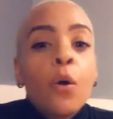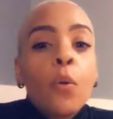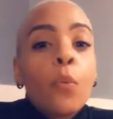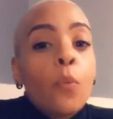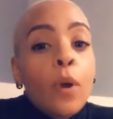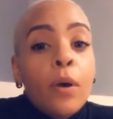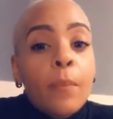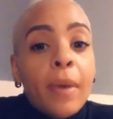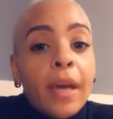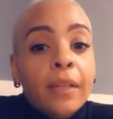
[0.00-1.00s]
Welcome
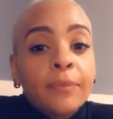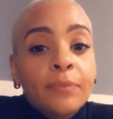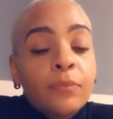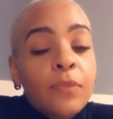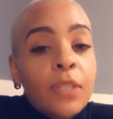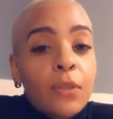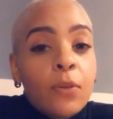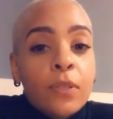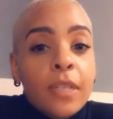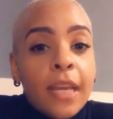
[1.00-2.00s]
back to the
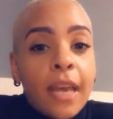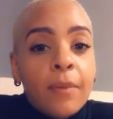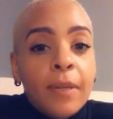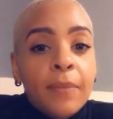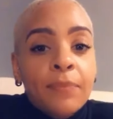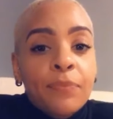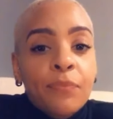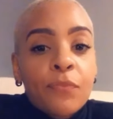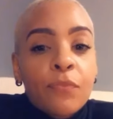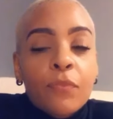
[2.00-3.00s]
Ulta Academy.
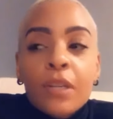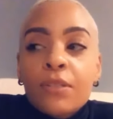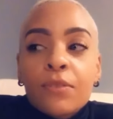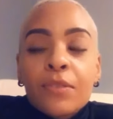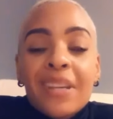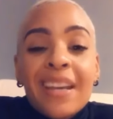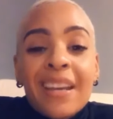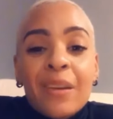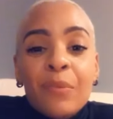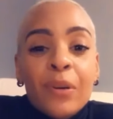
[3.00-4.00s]
So
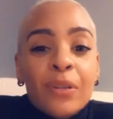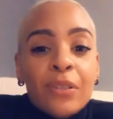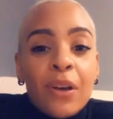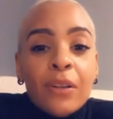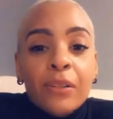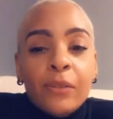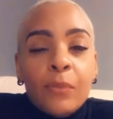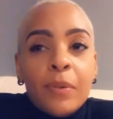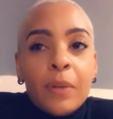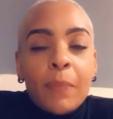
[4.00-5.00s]
today we're going to talk a little
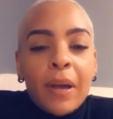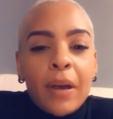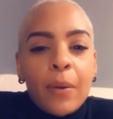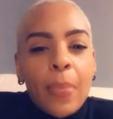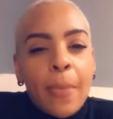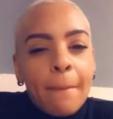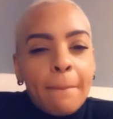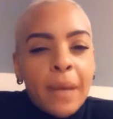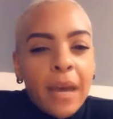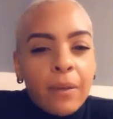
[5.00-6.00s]
bit about
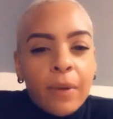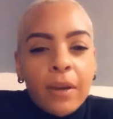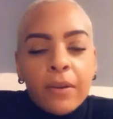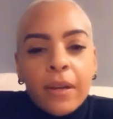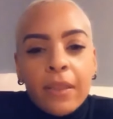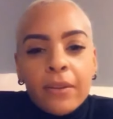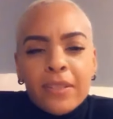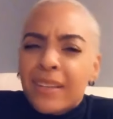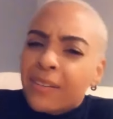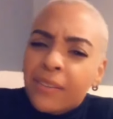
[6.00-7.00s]
background colors.
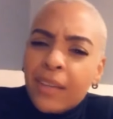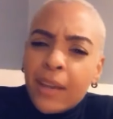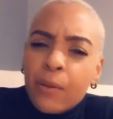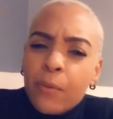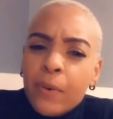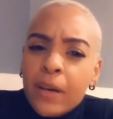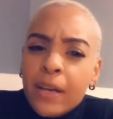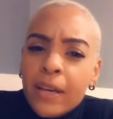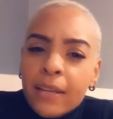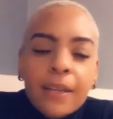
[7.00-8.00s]
And you're like,
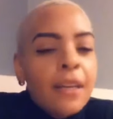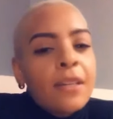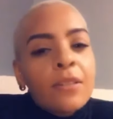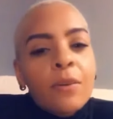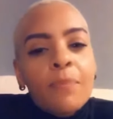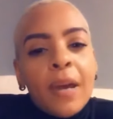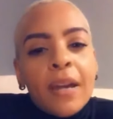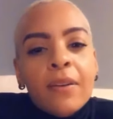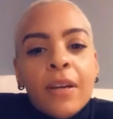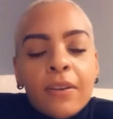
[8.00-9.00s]
what? So a
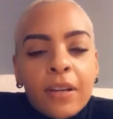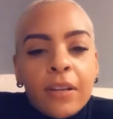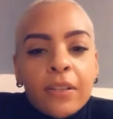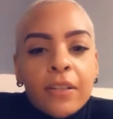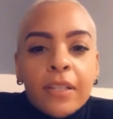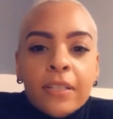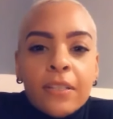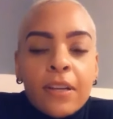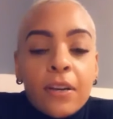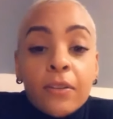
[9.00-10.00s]
background color is the
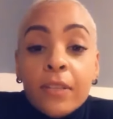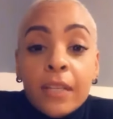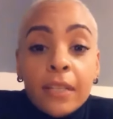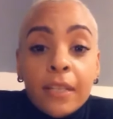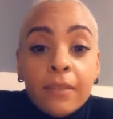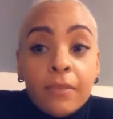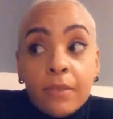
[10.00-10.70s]
color that lives